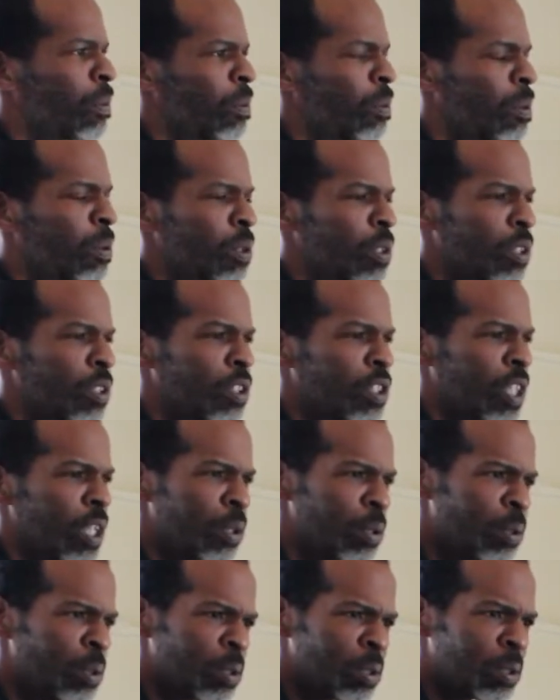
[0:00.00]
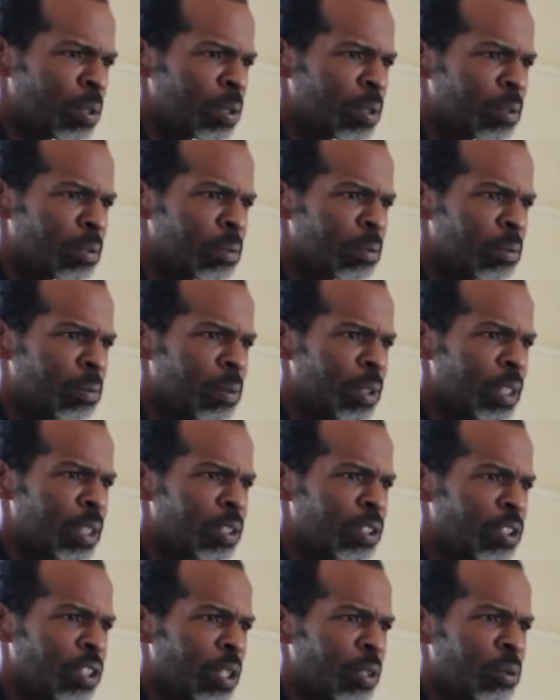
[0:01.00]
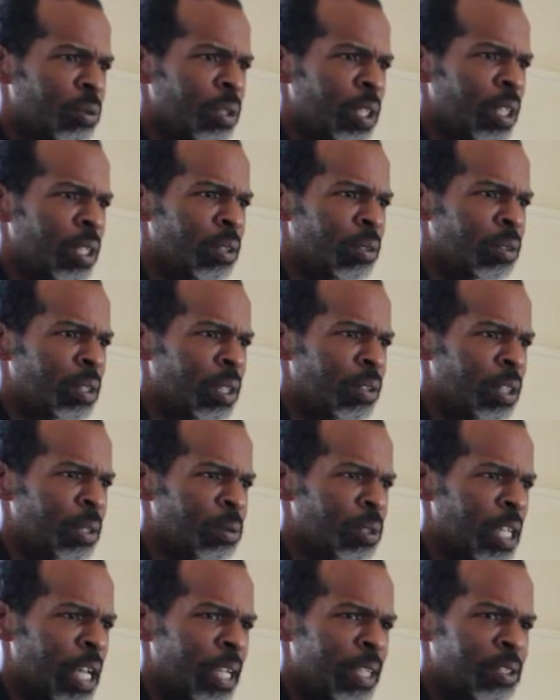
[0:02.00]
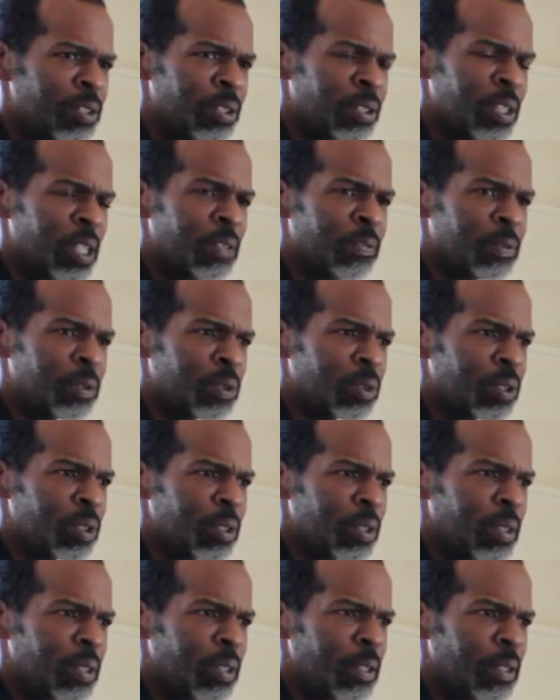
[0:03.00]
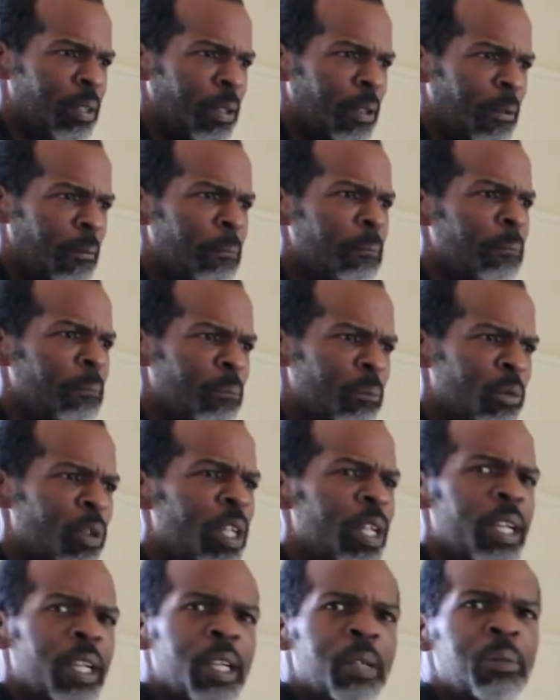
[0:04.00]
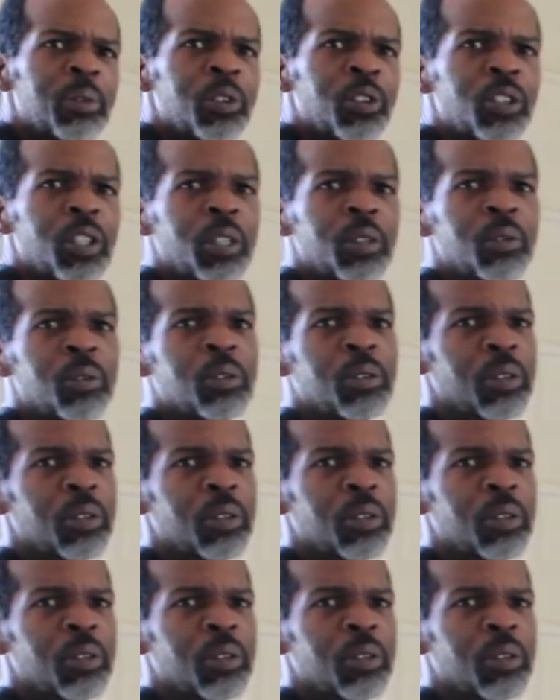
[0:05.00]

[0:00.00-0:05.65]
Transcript: What was it, Subtle? We did Subtle down, I think it was Hackers and Duffers. Yeah, it was Subtle.